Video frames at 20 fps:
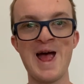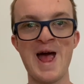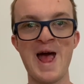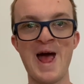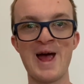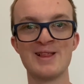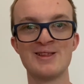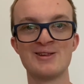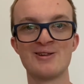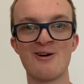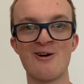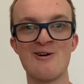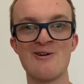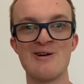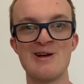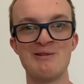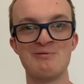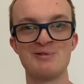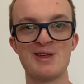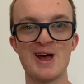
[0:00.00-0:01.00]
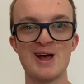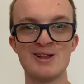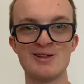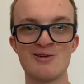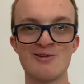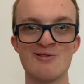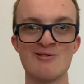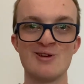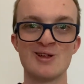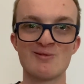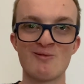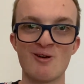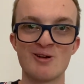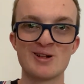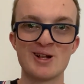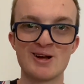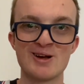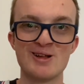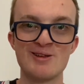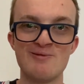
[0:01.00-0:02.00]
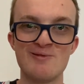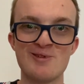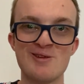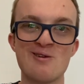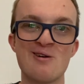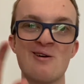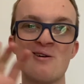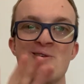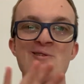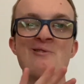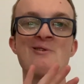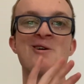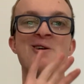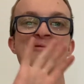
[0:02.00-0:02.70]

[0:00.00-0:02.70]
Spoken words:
And so if T2 is watching this video,